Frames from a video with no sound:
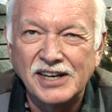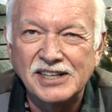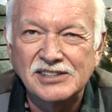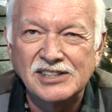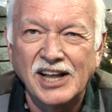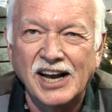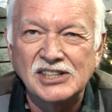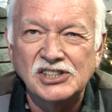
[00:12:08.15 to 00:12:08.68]
There's
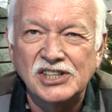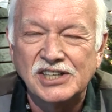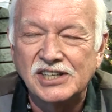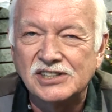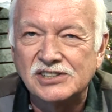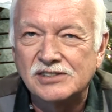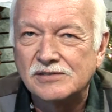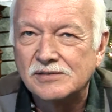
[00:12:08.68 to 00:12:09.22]
lots you can
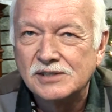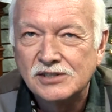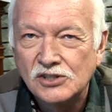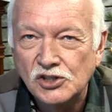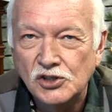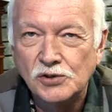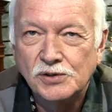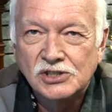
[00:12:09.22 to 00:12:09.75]
just
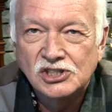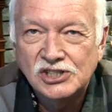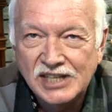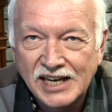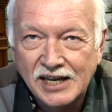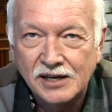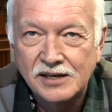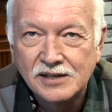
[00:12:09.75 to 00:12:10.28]
do
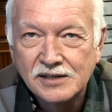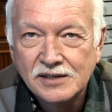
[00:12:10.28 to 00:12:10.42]
instead